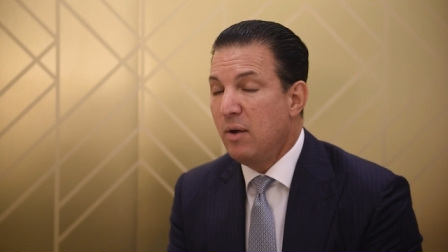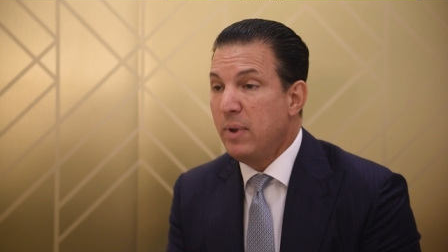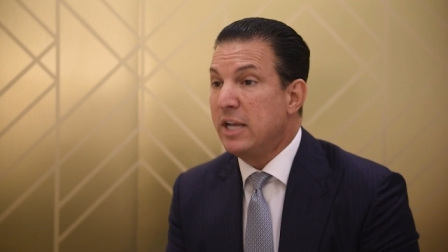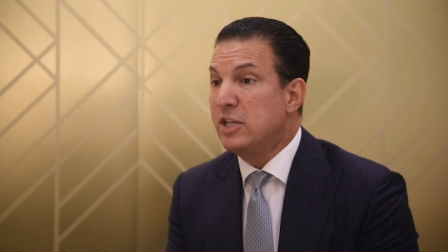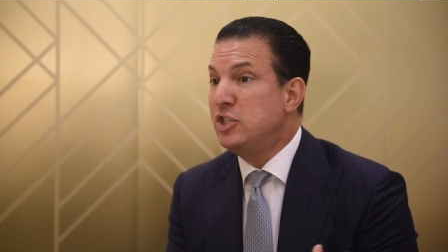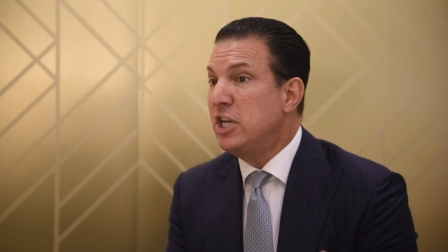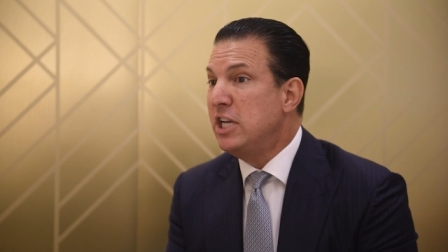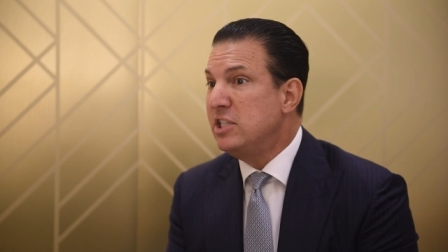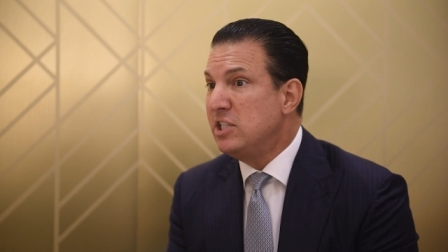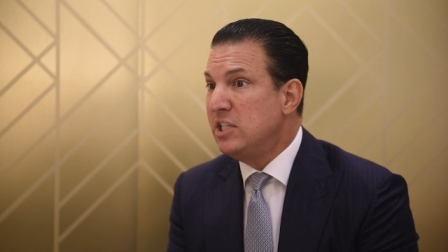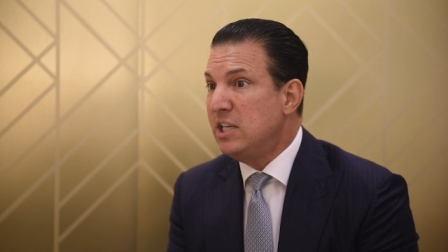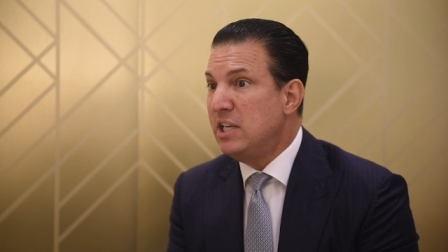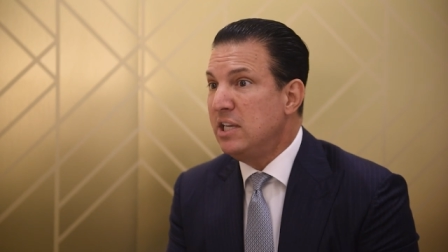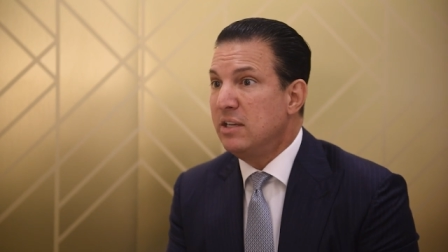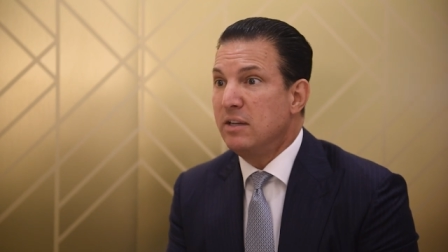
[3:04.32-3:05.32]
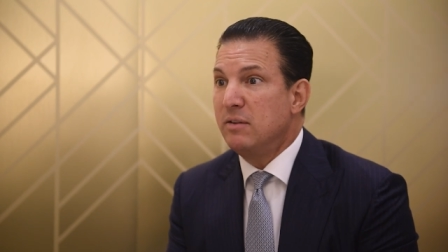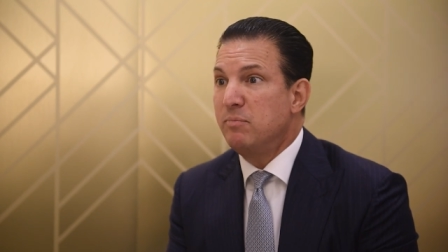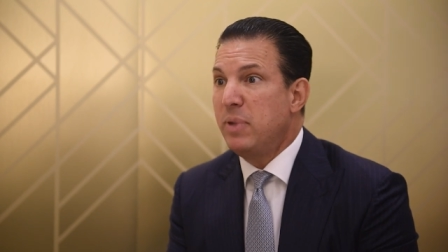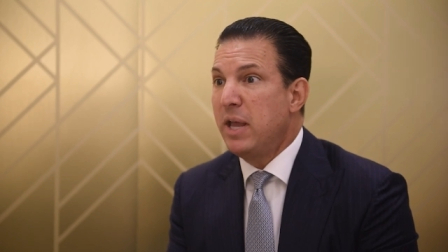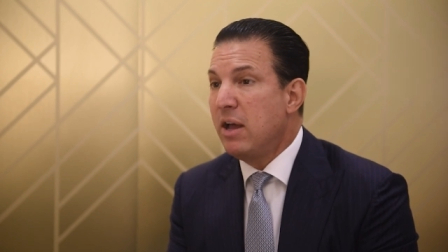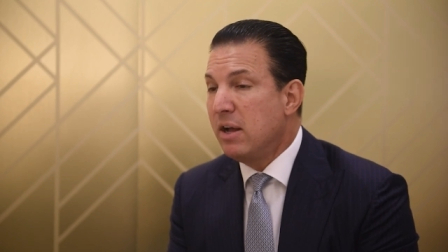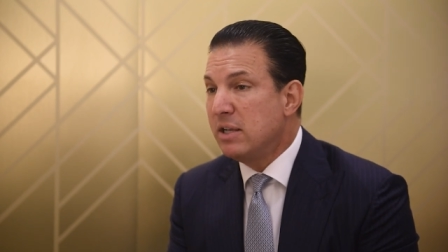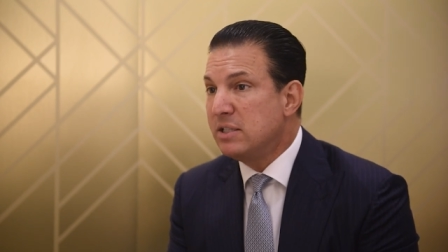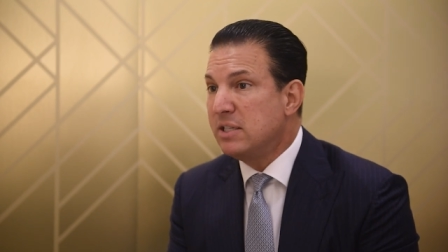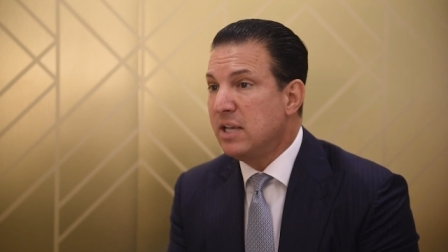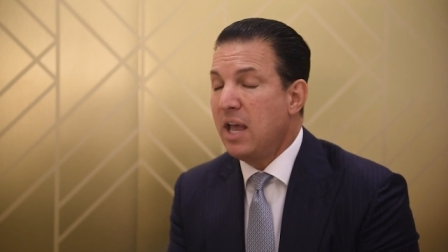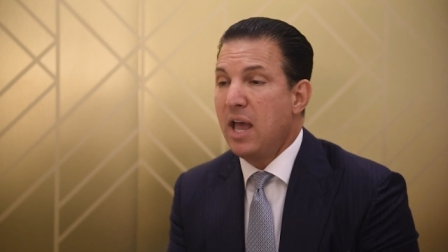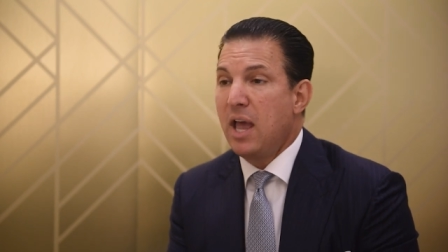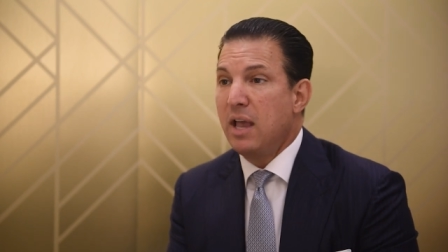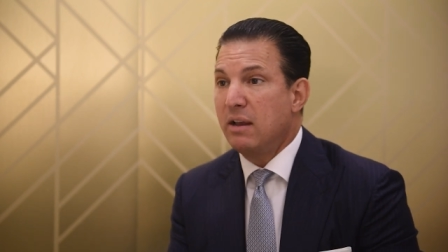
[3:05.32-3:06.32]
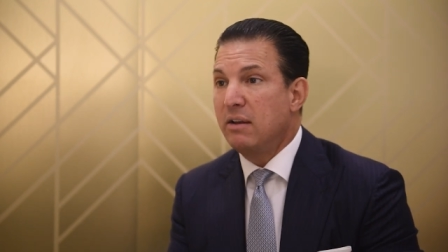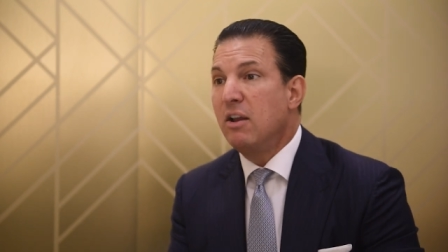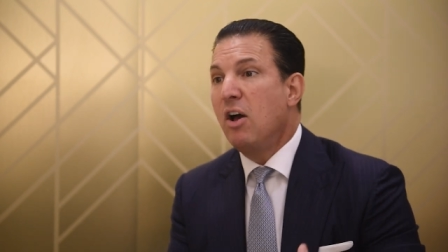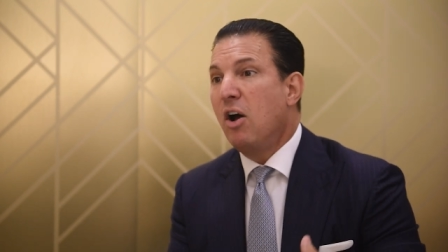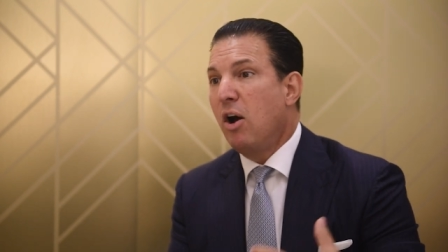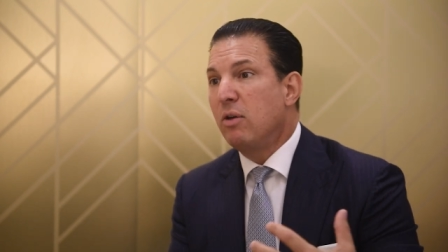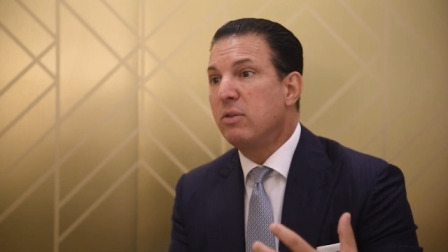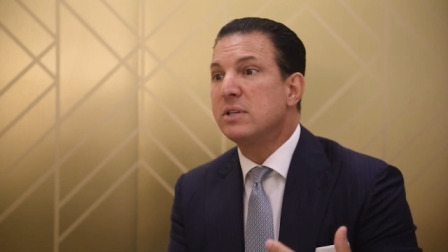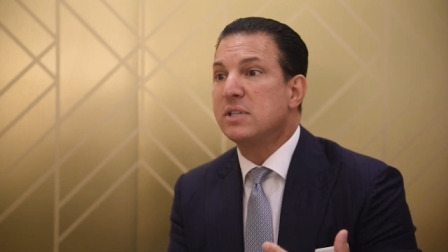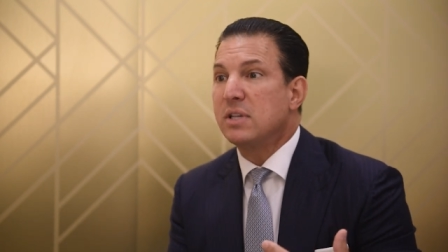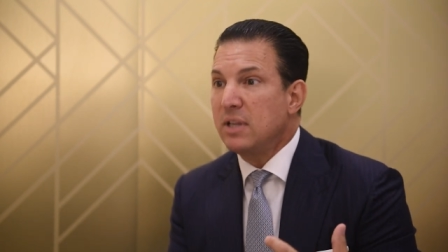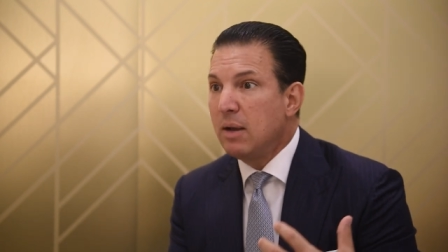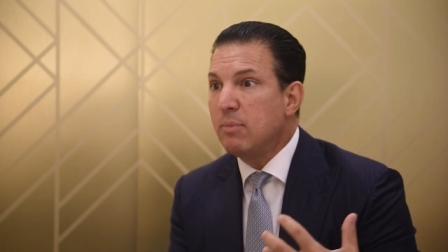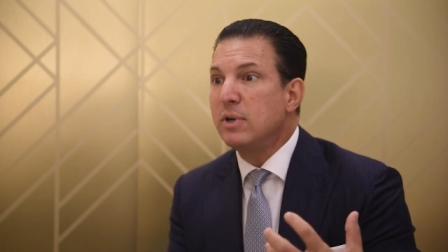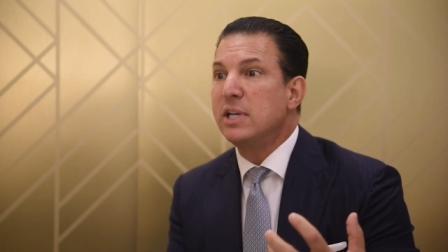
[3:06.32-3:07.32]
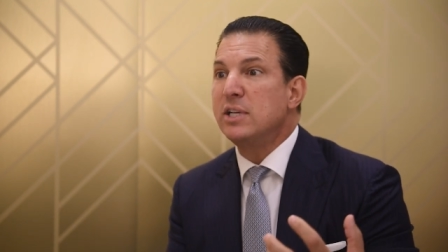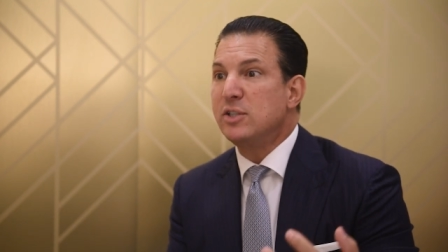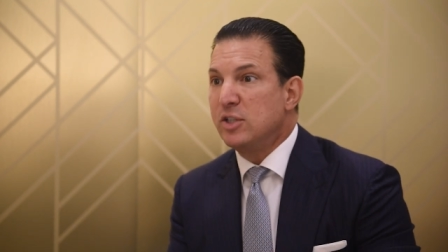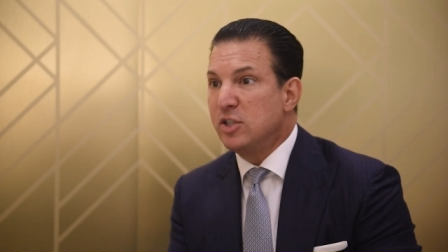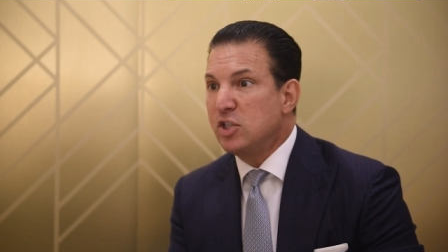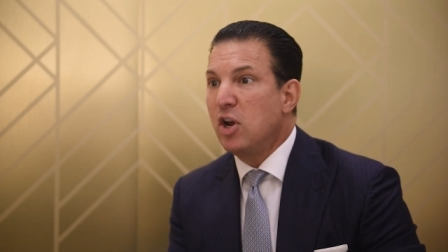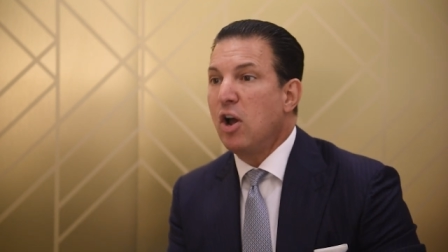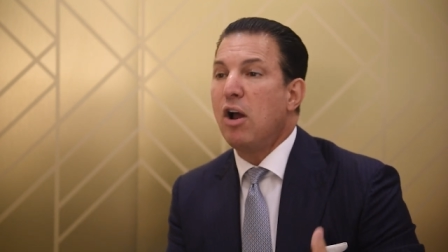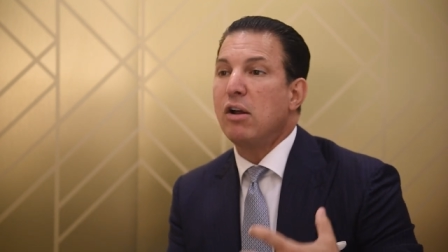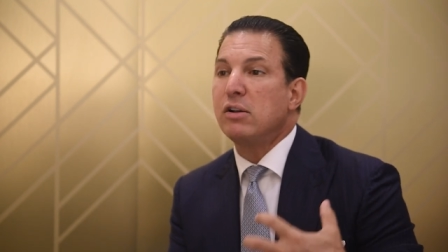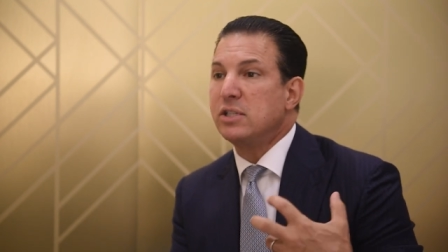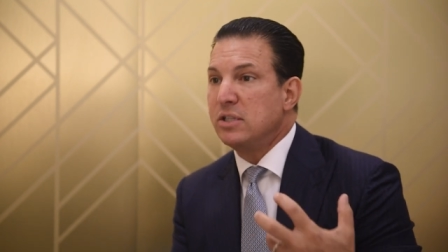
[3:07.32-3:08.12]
we had Jay-Z and Beyonce and all the celebrities and stars,